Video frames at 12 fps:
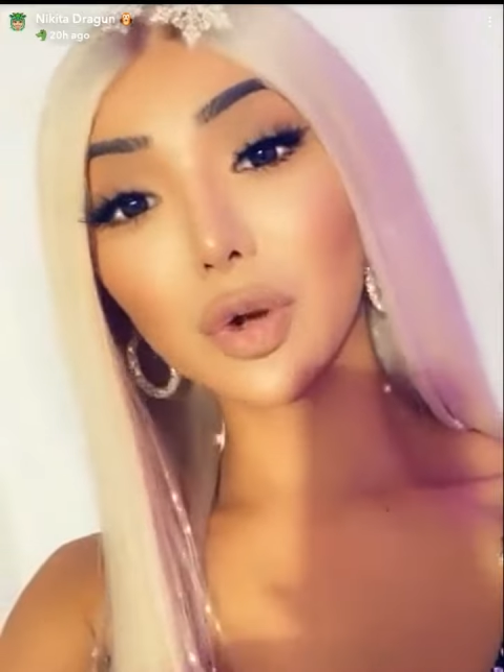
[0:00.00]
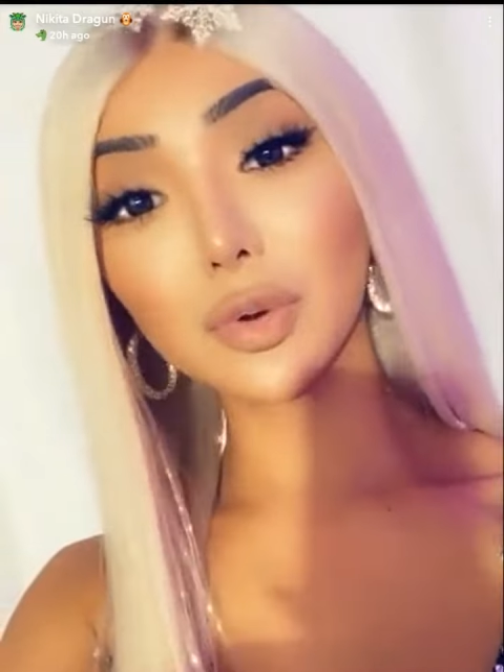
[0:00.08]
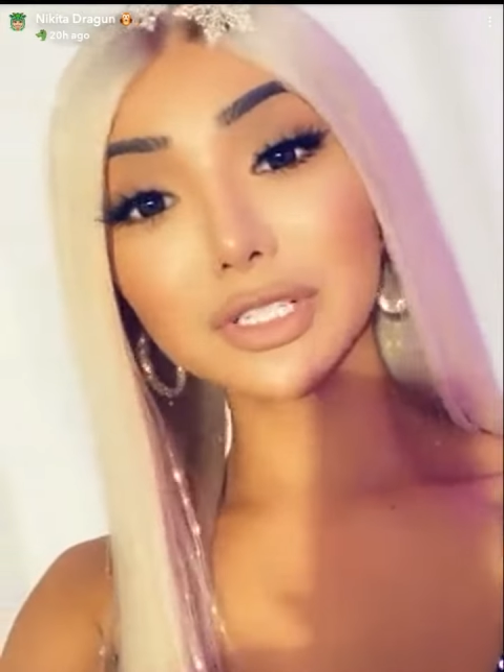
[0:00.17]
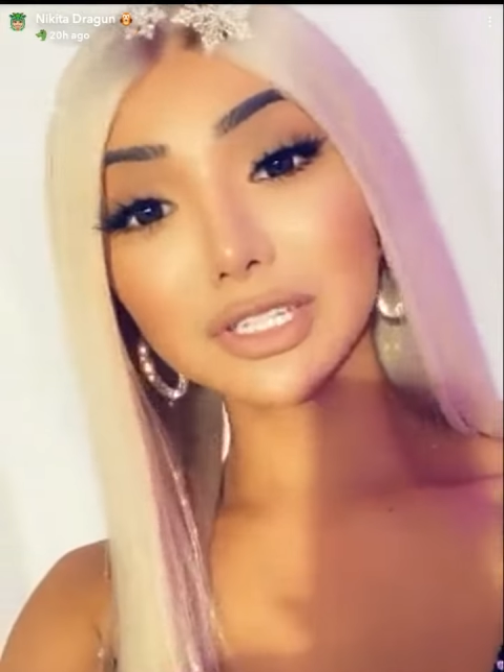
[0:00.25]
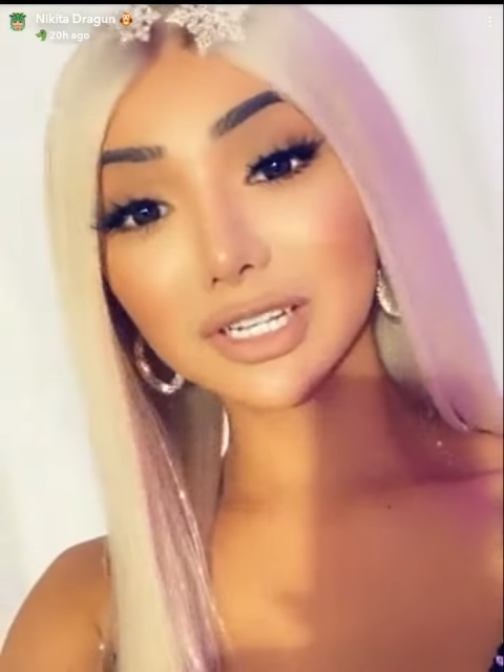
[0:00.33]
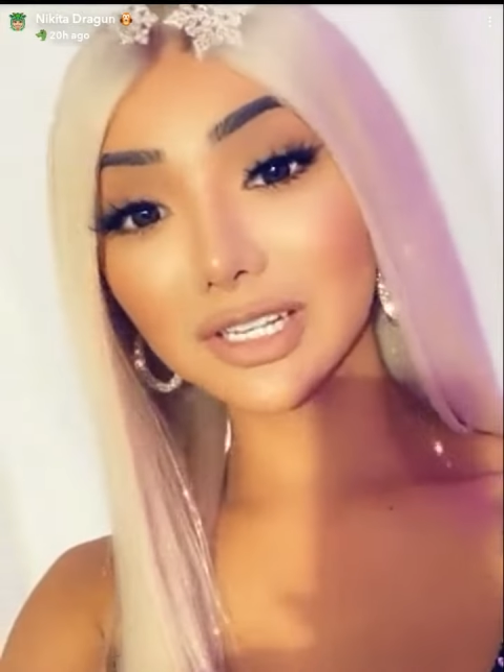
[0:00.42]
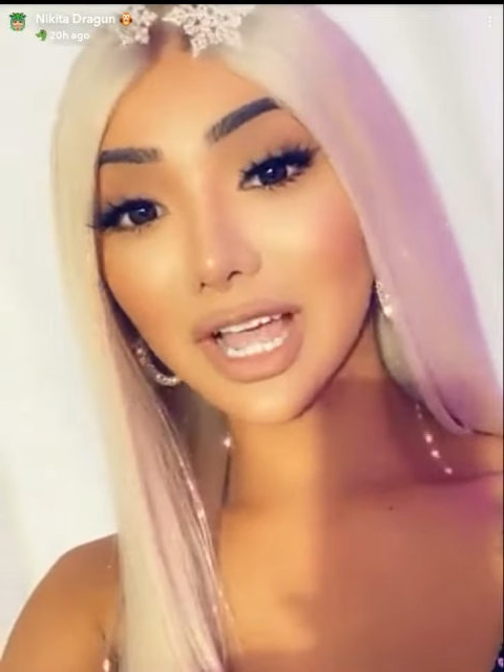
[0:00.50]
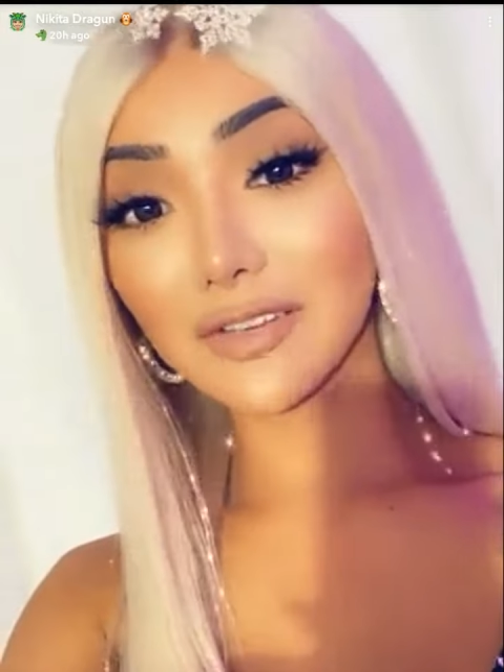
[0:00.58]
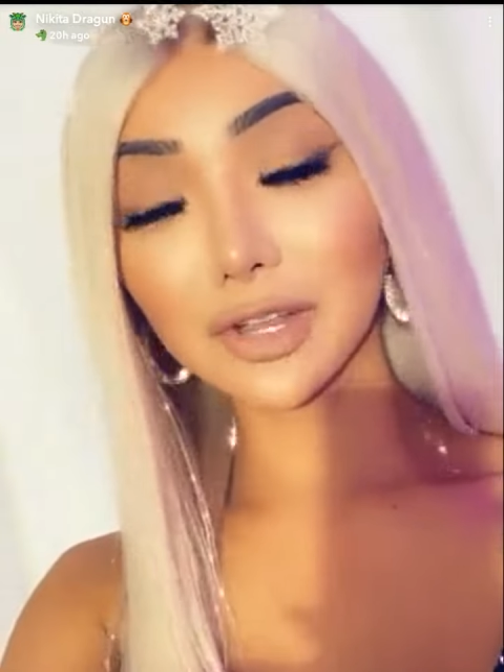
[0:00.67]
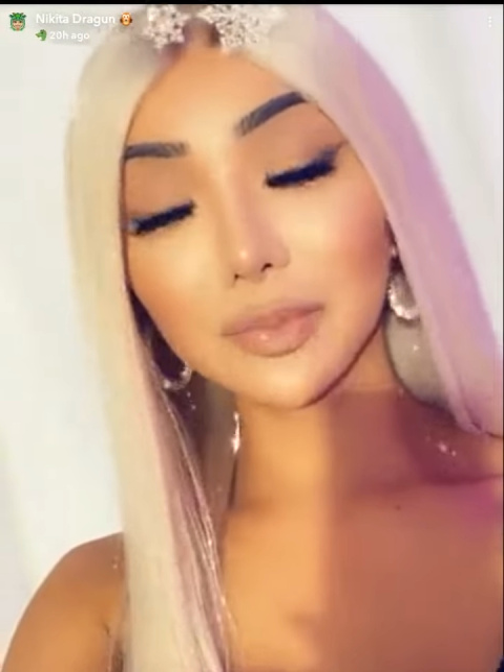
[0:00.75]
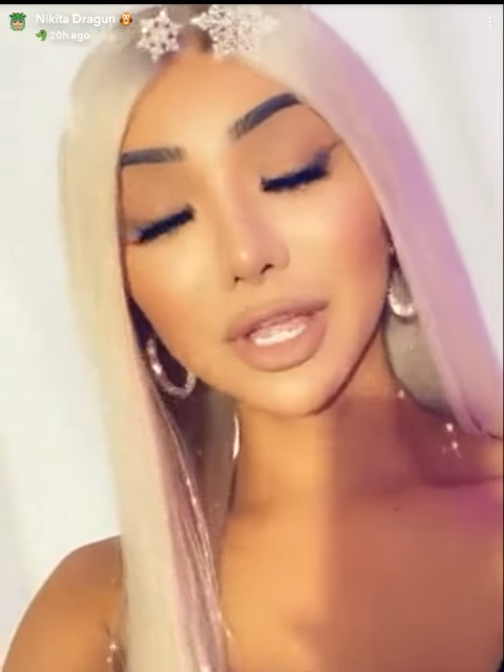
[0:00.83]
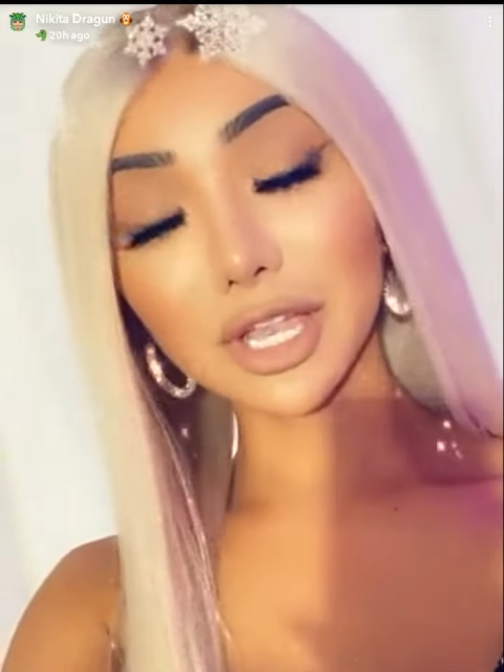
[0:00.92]
always going to have
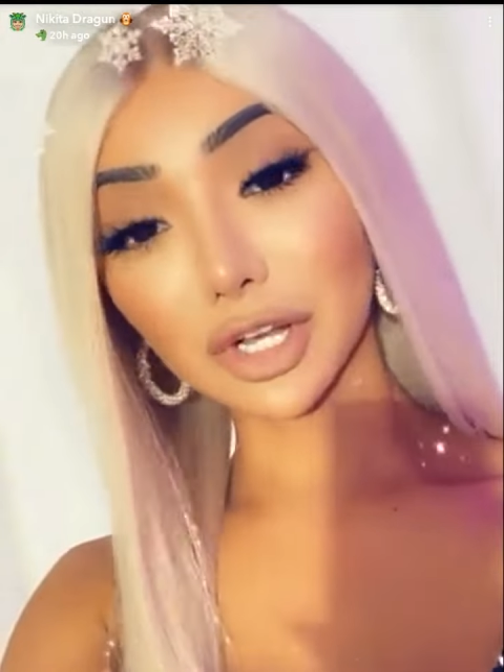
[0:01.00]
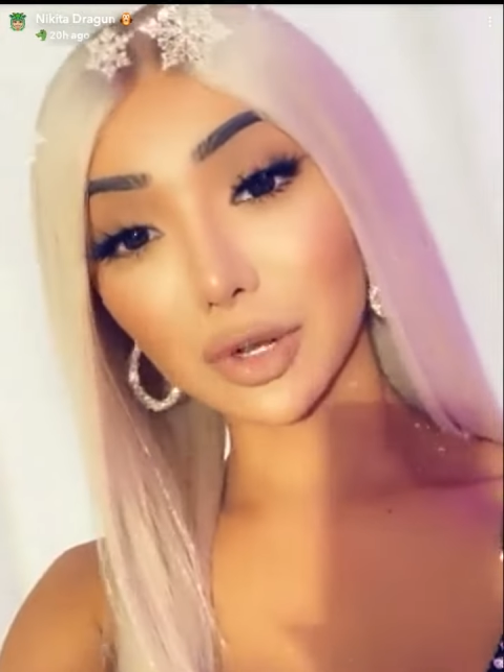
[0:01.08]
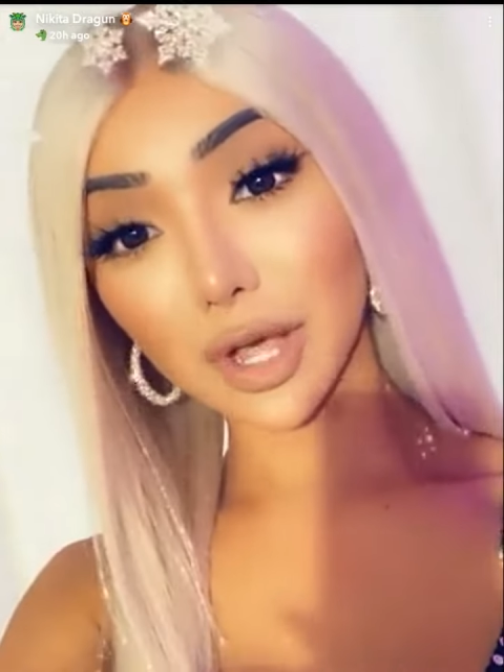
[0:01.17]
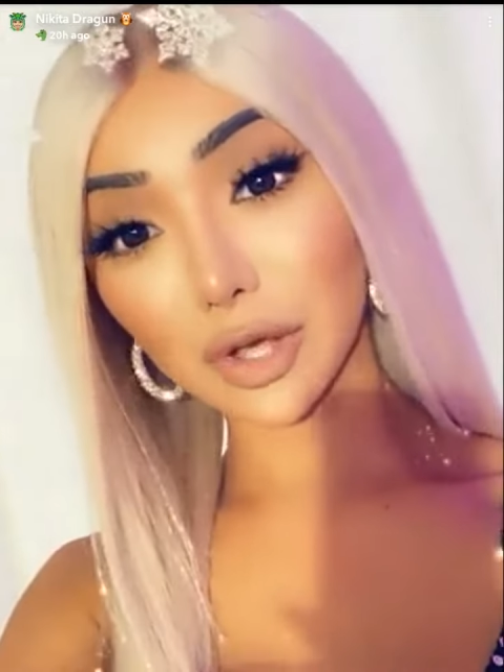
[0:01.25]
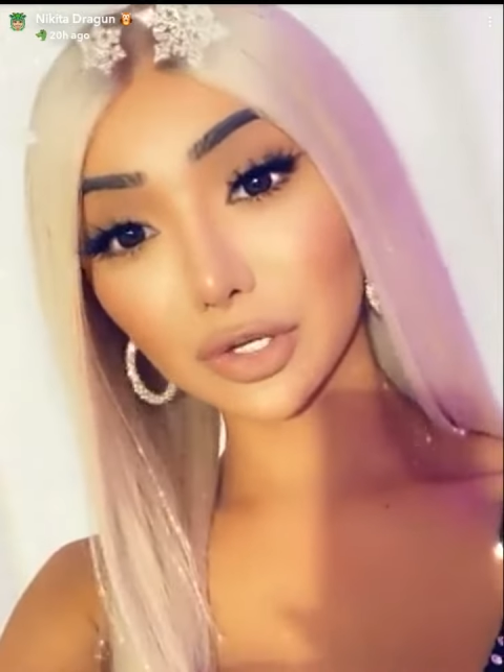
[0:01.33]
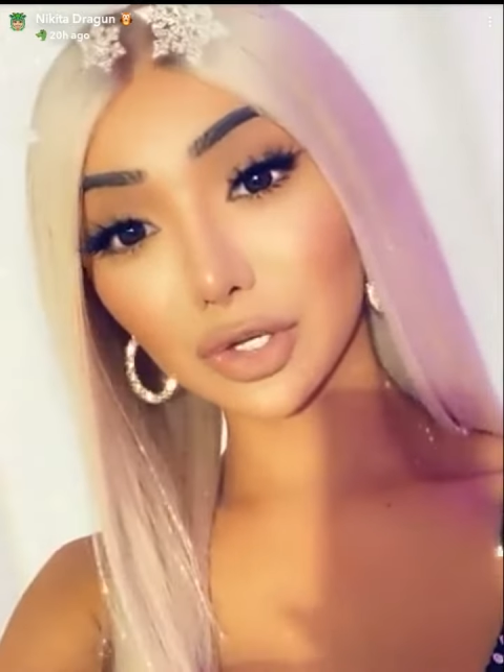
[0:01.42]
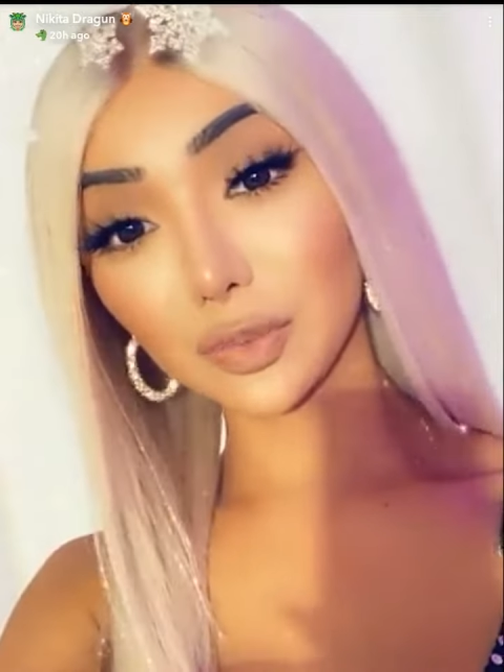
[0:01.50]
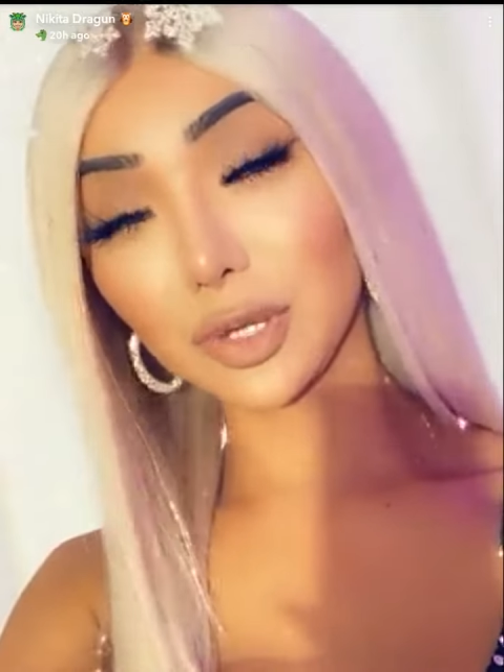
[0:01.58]
an opinion about you.